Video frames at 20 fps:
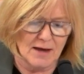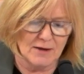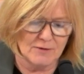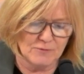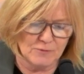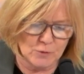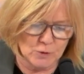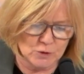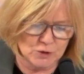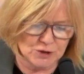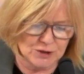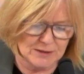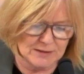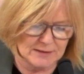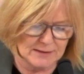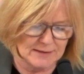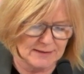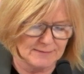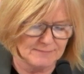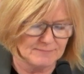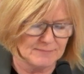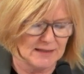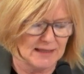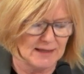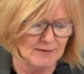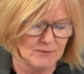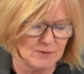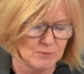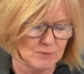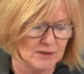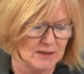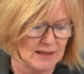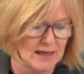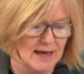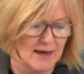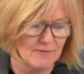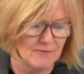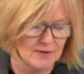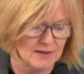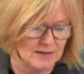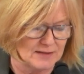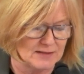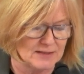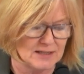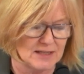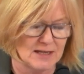Unfortunately, even with the evidence